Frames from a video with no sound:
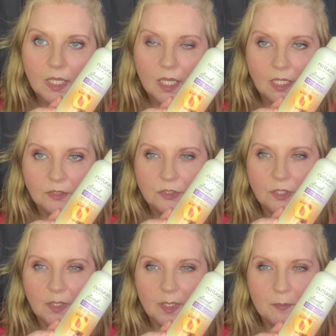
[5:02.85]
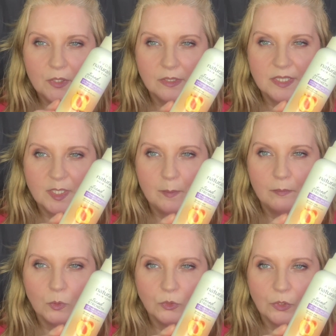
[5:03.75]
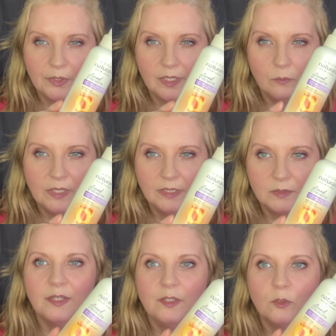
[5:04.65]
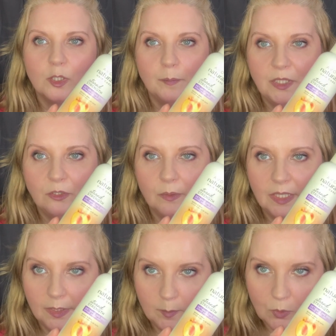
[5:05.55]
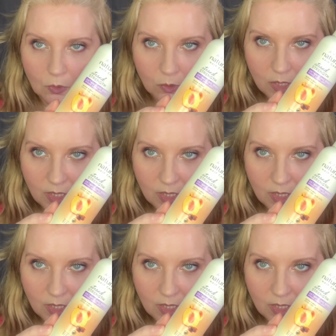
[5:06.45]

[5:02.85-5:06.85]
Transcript: And you know, they put those symbols on it when they're not going to be doing it anymore.